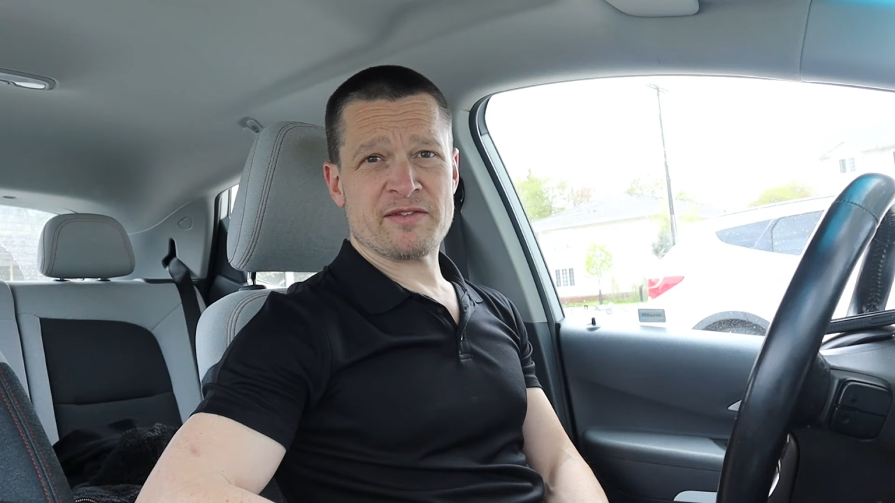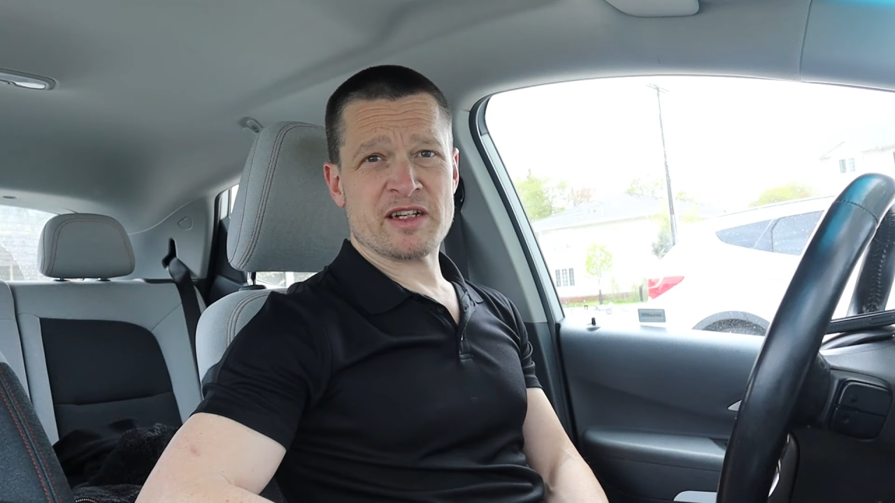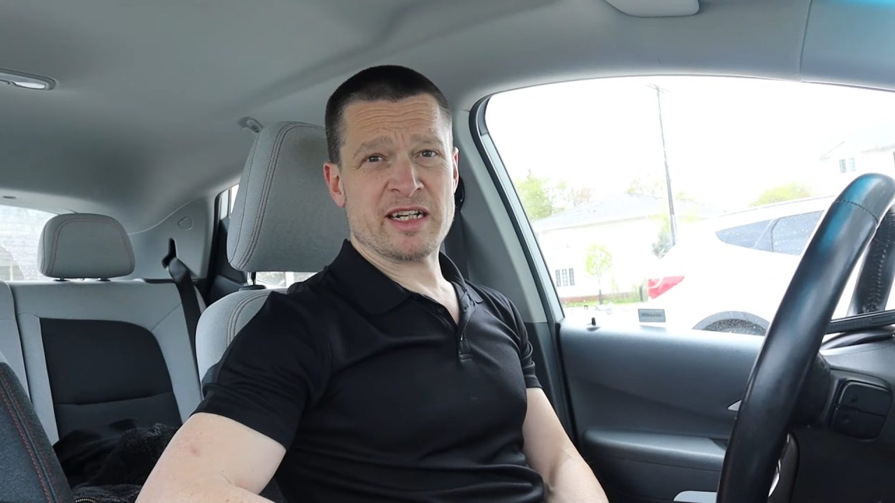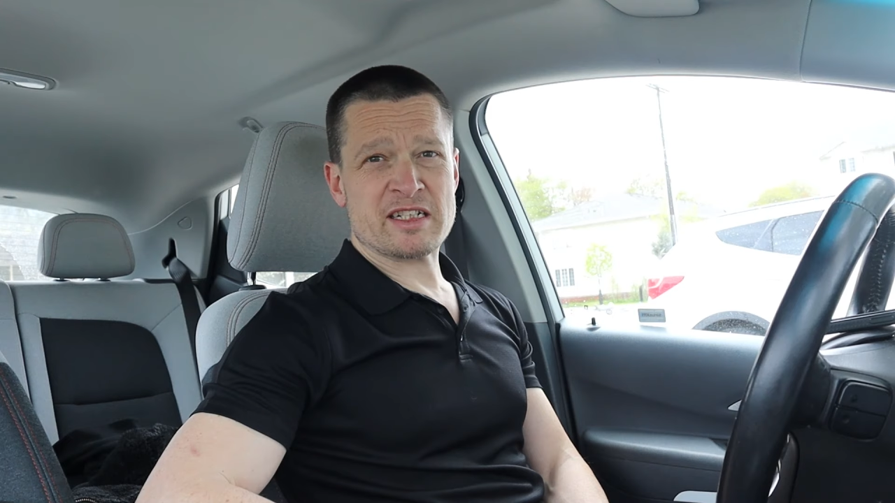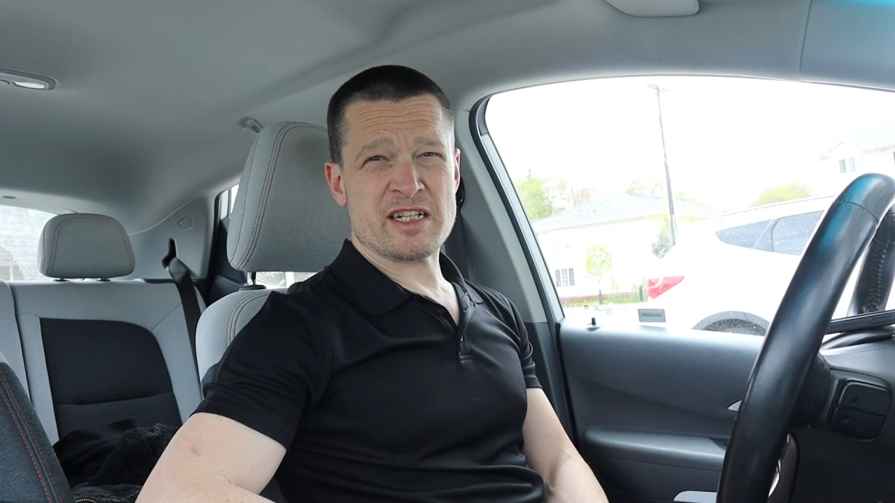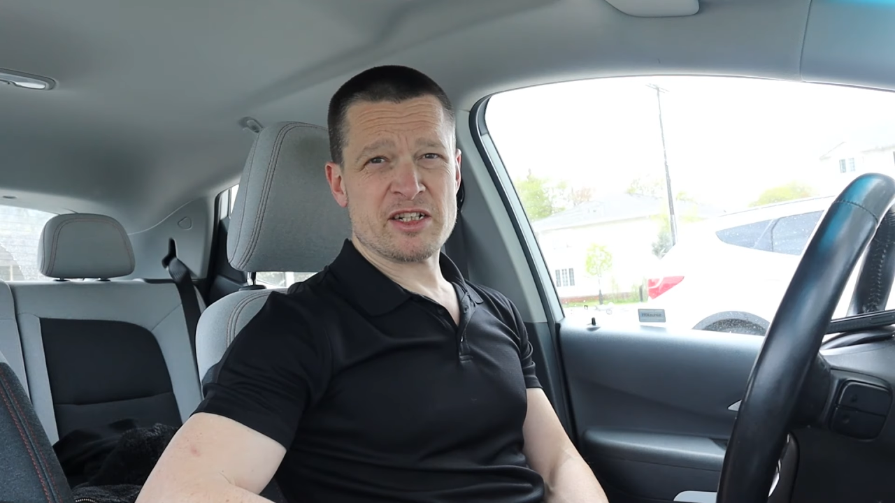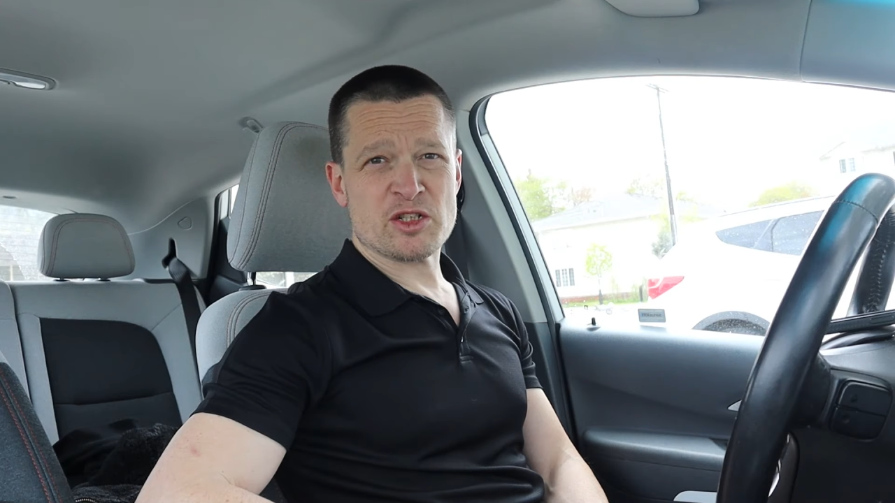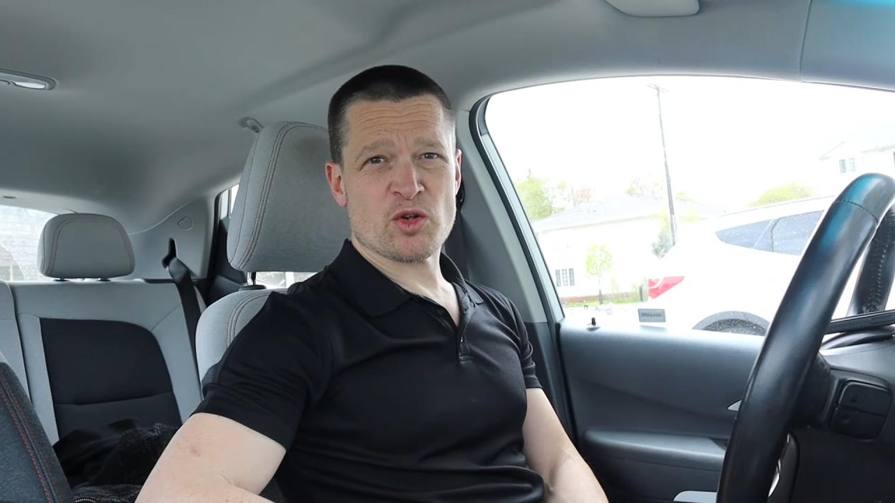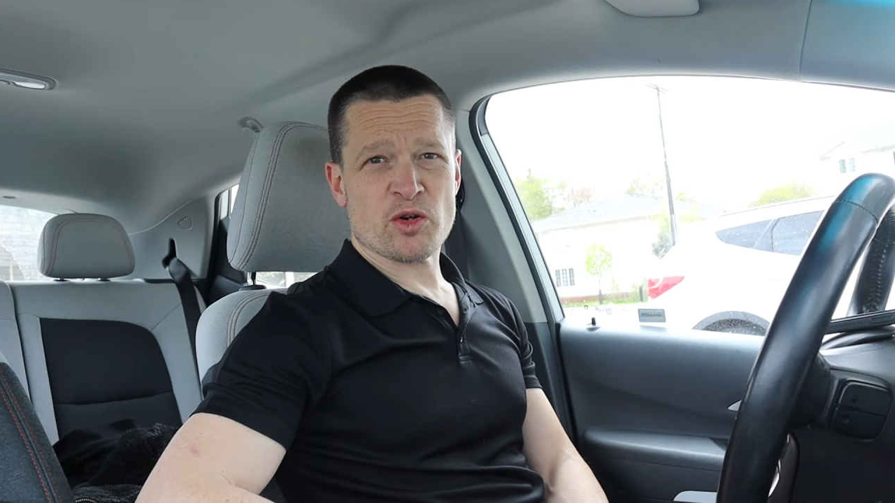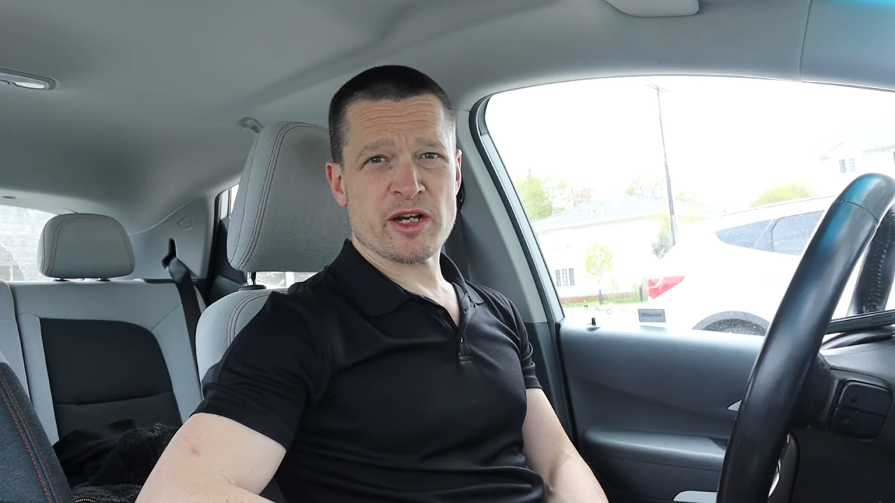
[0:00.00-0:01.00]
left an
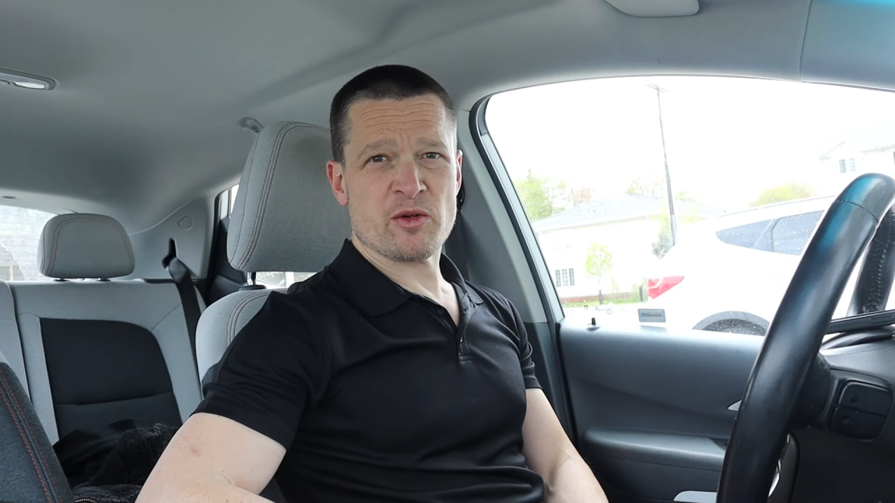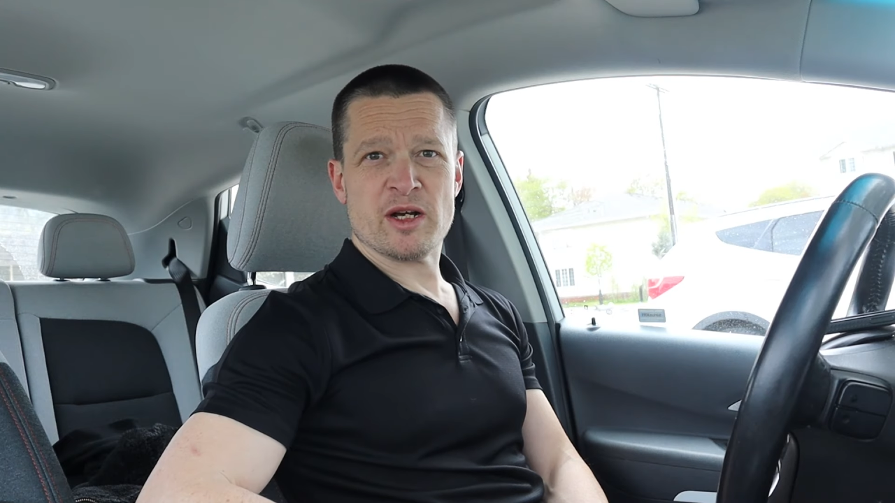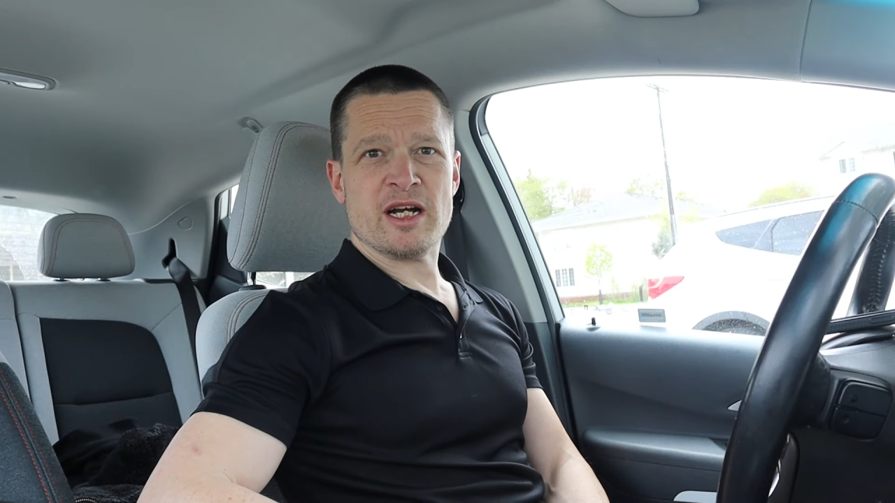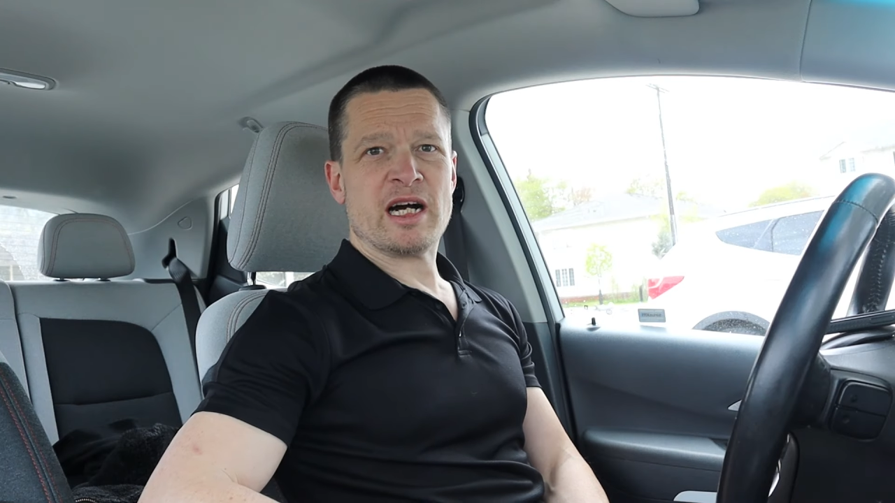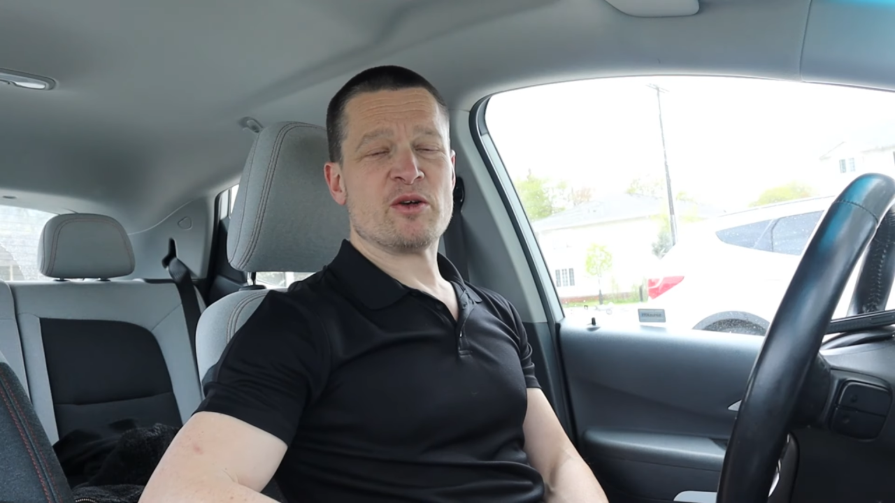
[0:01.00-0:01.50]
extension cord out.